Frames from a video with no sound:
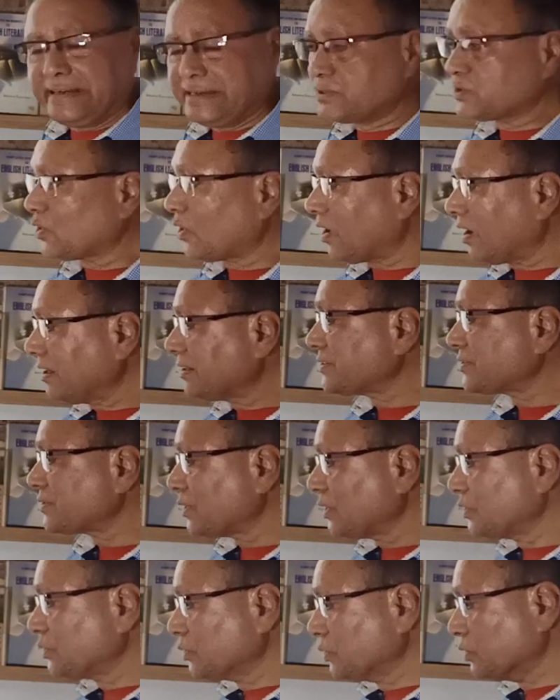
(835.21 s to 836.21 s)
is
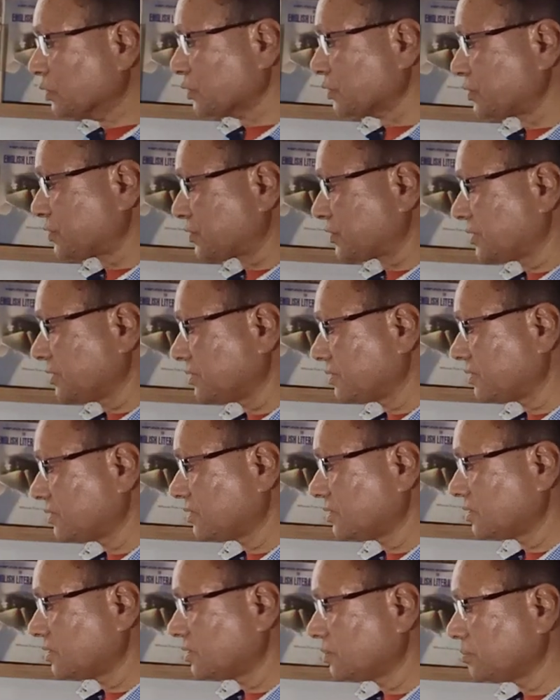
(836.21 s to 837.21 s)
also used
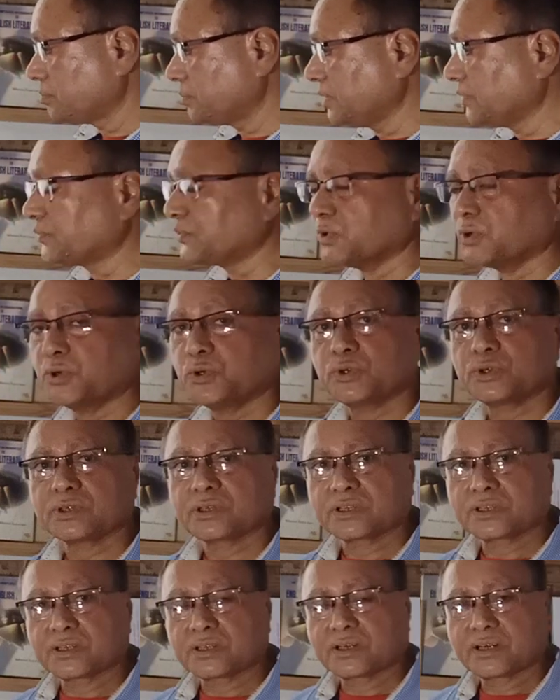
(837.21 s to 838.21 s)
before
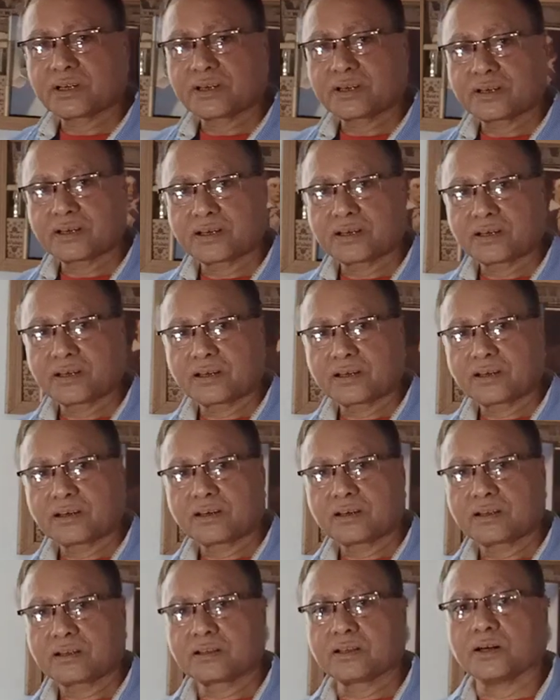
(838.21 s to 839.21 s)

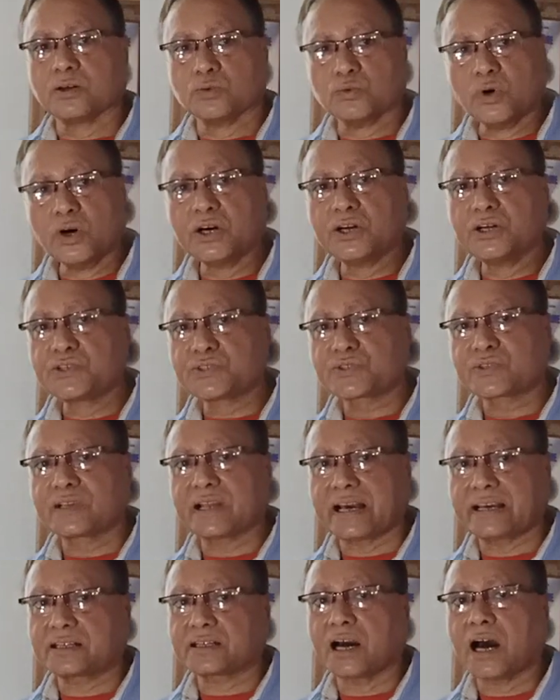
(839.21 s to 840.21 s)
the words
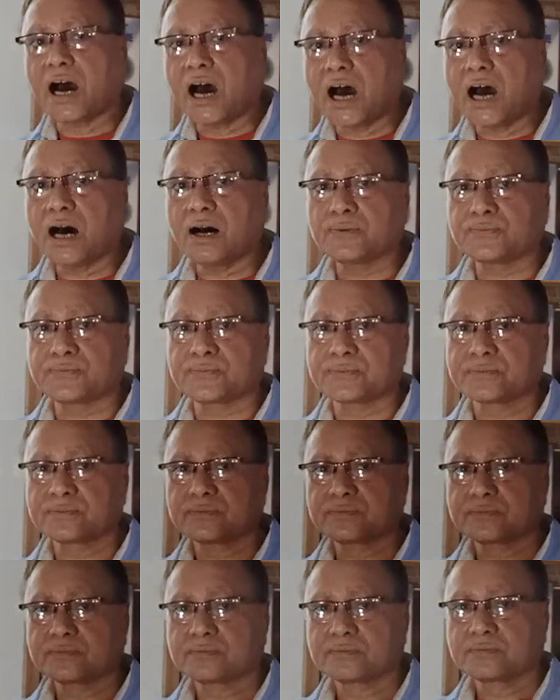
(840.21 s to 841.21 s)
like half
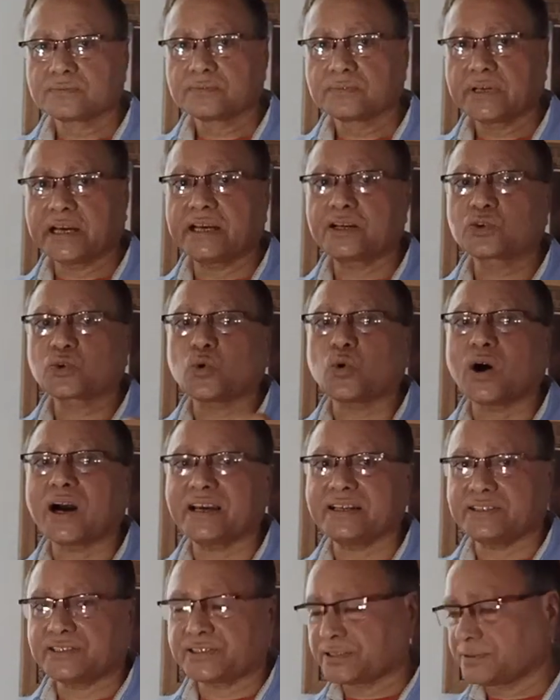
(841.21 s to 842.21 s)
and
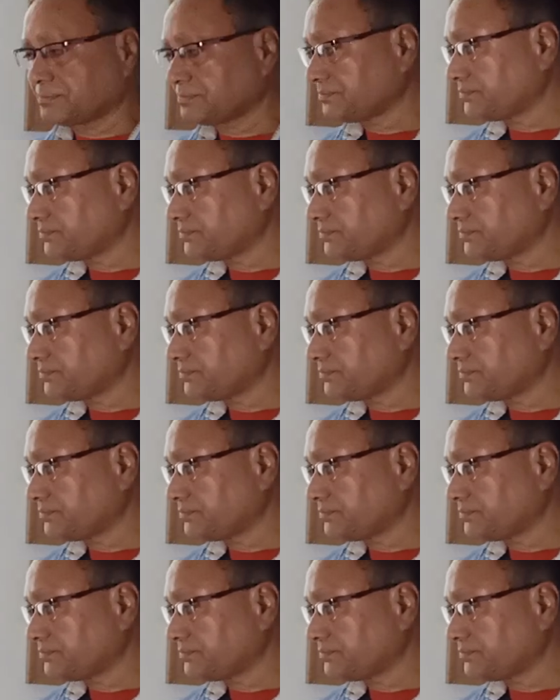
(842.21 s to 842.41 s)
quite.